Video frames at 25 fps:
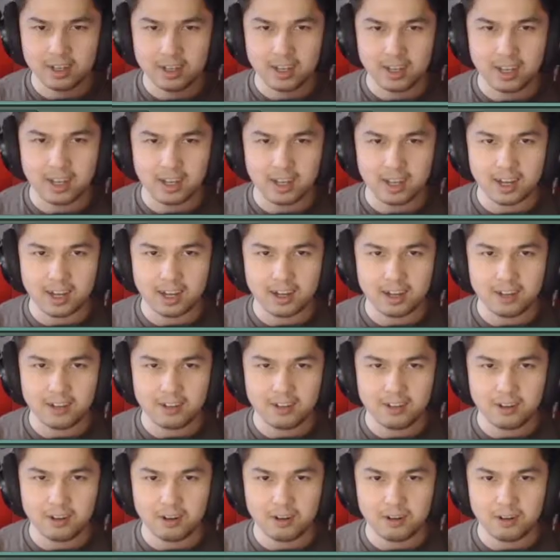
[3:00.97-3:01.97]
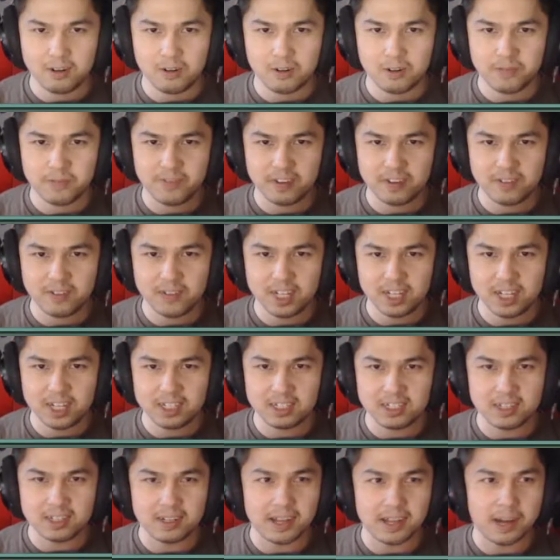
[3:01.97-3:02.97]
Hey, yeah, you're all
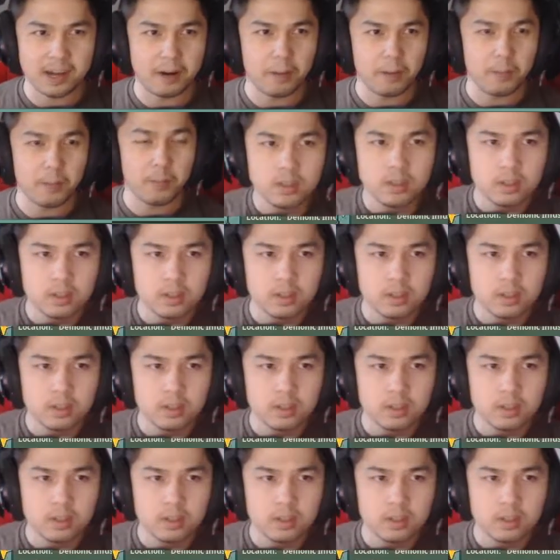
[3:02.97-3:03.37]
foundation now.